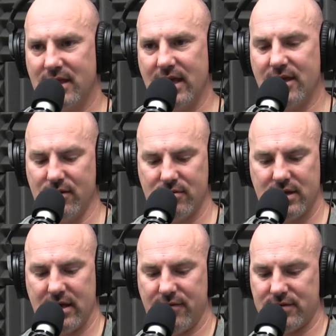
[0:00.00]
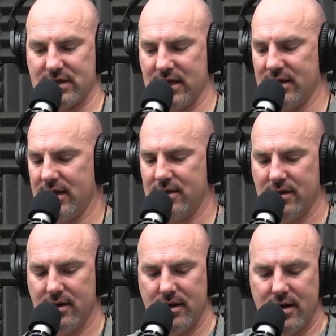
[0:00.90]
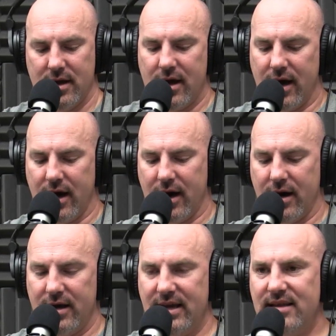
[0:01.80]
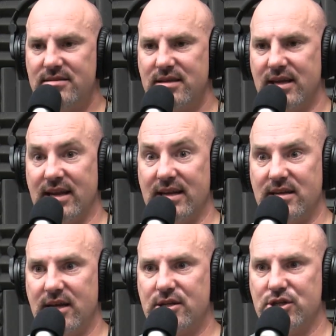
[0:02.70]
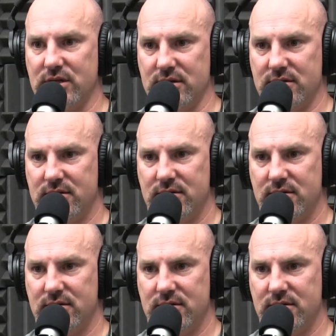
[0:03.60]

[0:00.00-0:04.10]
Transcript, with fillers: Thank you. Yeah. Thank you for saying that. Yeah. Uh, is an addiction.